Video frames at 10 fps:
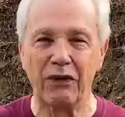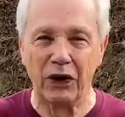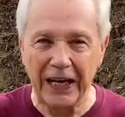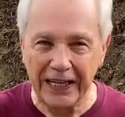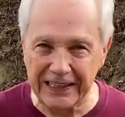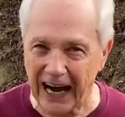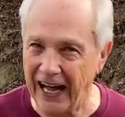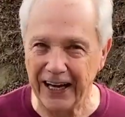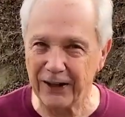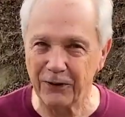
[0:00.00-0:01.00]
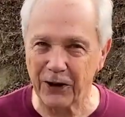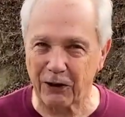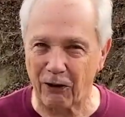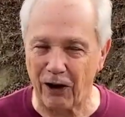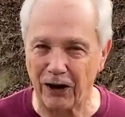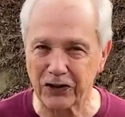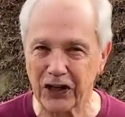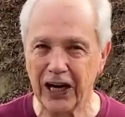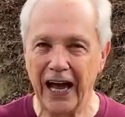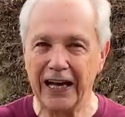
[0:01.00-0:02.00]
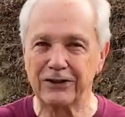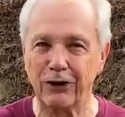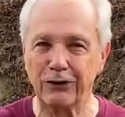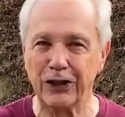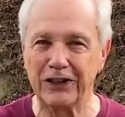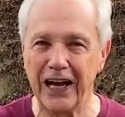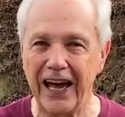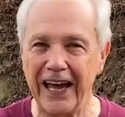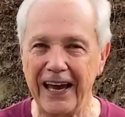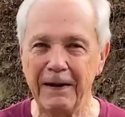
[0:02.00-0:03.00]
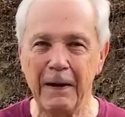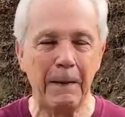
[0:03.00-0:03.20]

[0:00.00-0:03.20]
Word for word: when he died on the cross. And so today,